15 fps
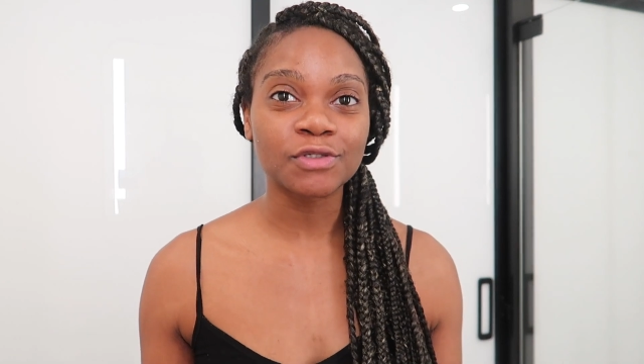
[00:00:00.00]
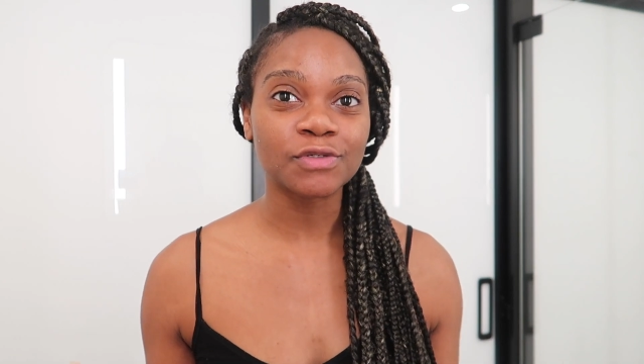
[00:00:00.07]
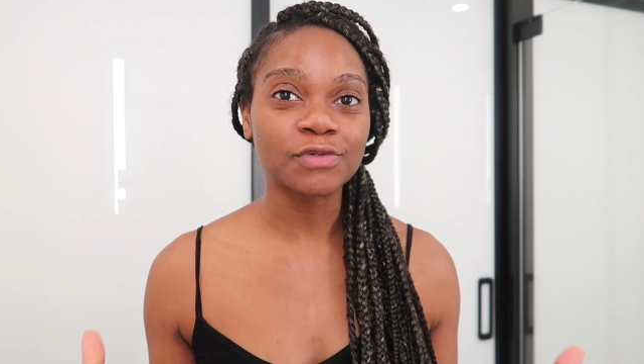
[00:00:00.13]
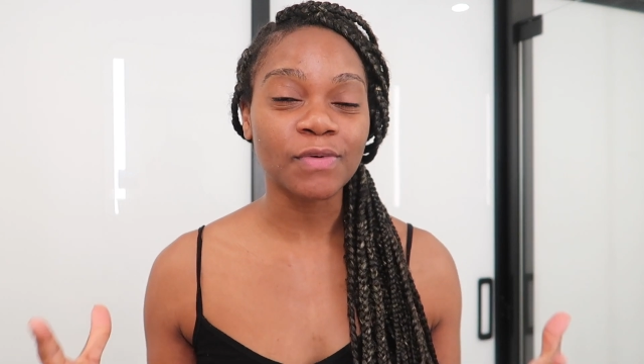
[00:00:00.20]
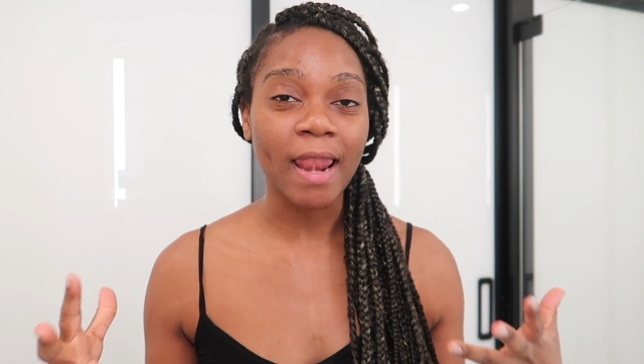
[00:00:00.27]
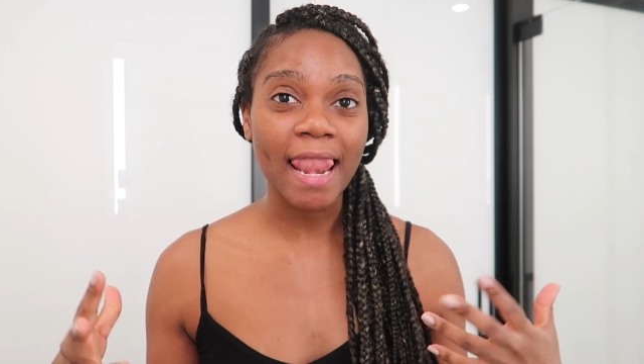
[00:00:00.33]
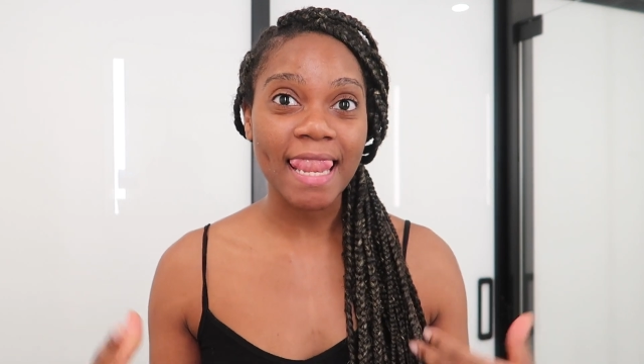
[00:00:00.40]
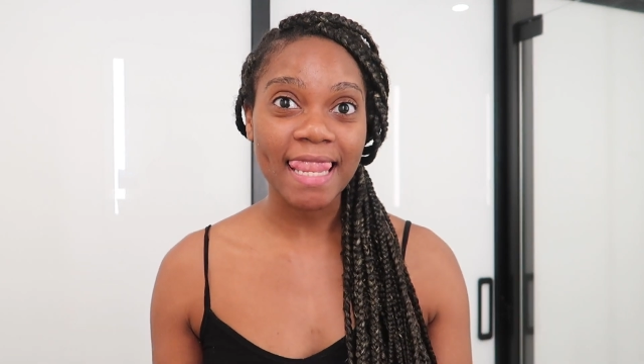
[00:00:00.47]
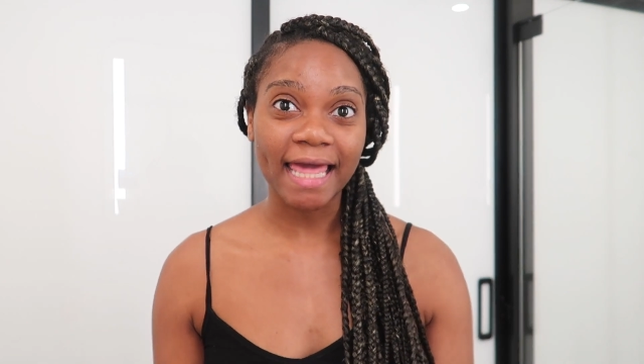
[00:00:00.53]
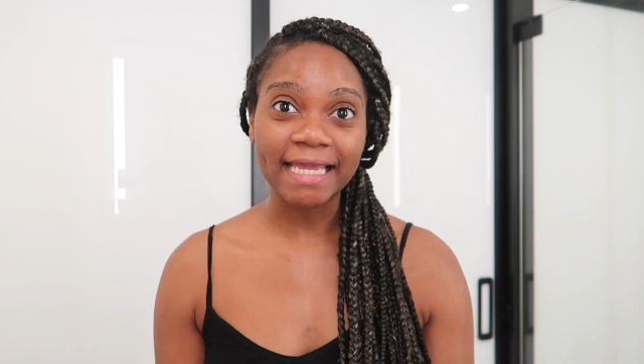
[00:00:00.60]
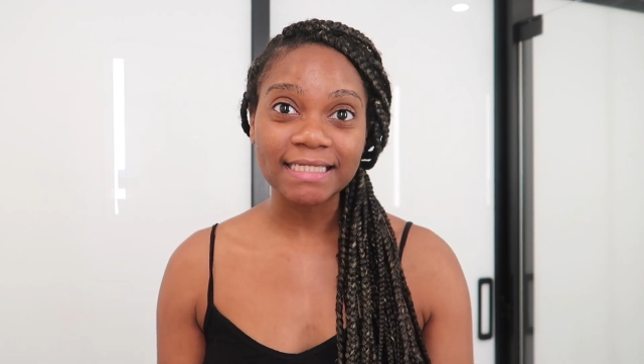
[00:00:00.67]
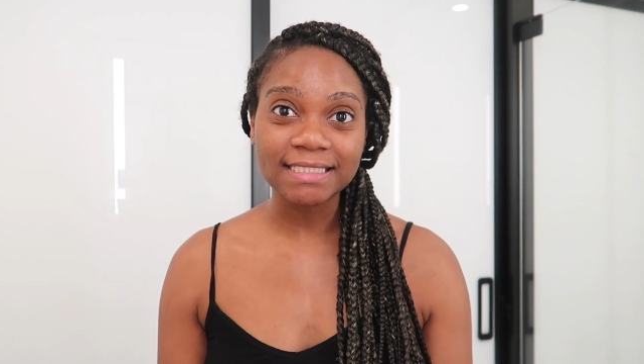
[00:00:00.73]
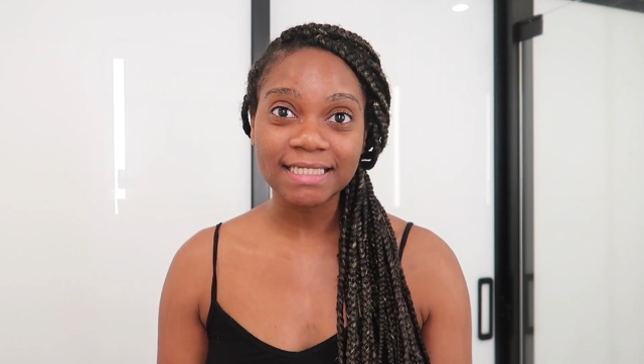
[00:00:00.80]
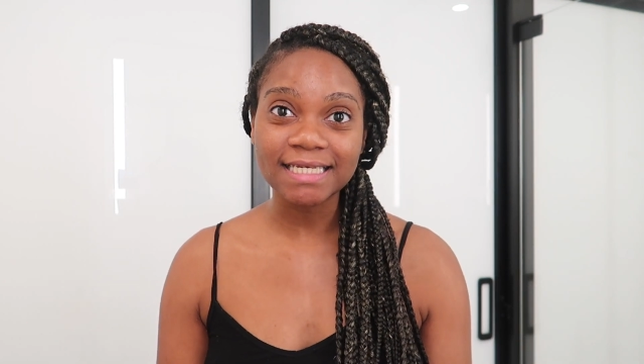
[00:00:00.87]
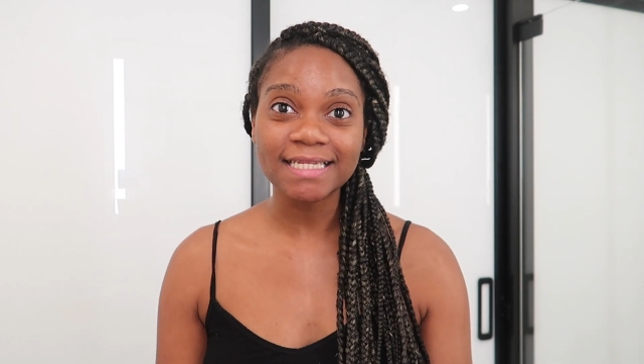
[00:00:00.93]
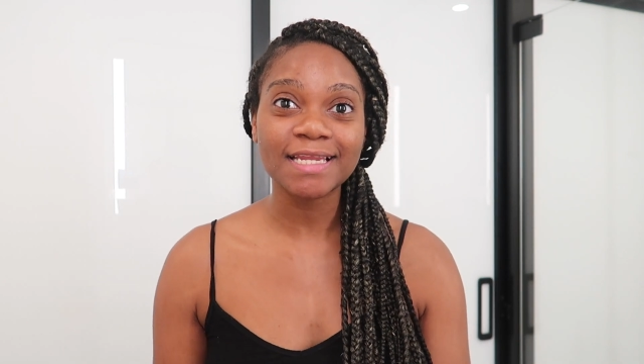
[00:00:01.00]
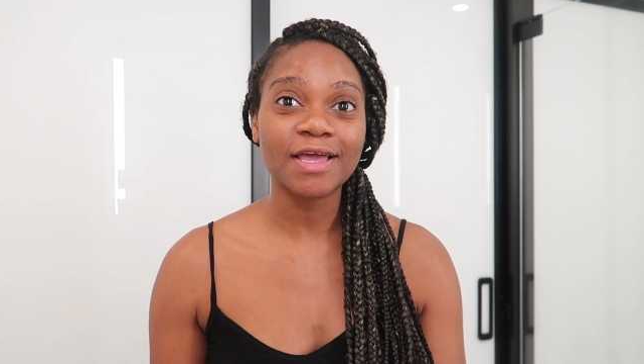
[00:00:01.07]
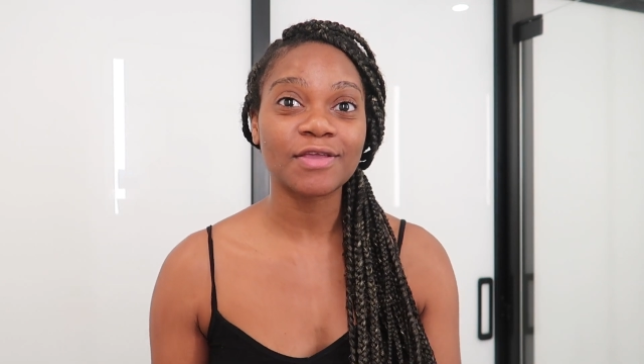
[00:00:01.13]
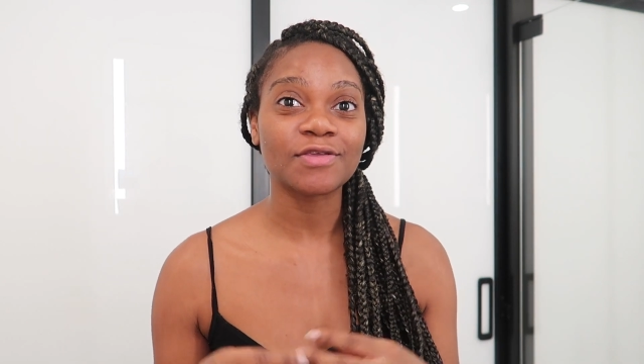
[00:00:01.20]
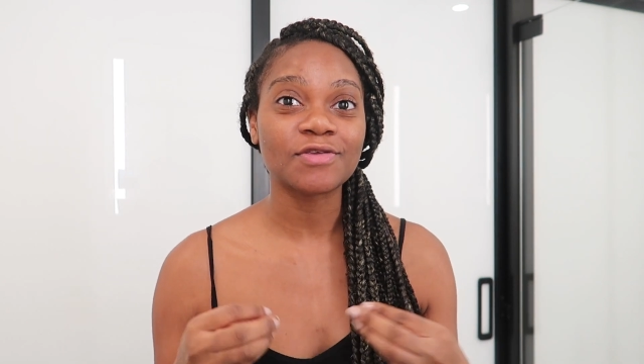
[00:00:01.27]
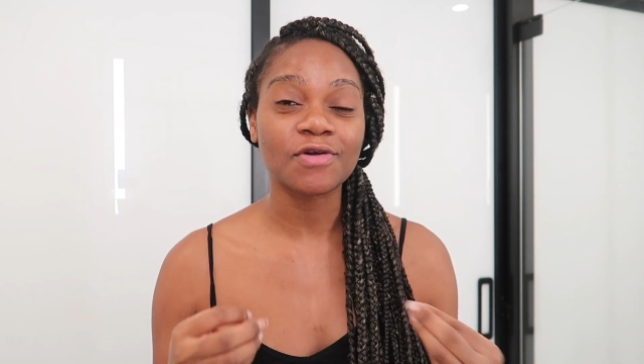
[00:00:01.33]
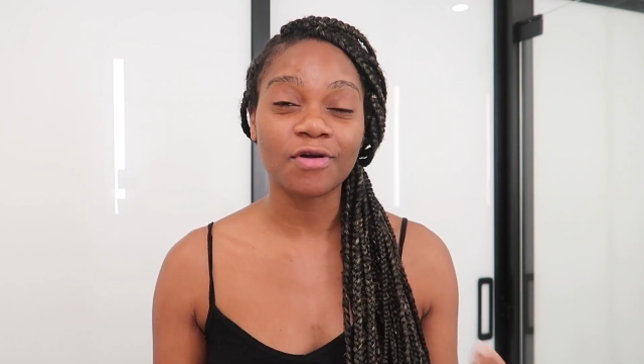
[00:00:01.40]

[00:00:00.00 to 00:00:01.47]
to lighten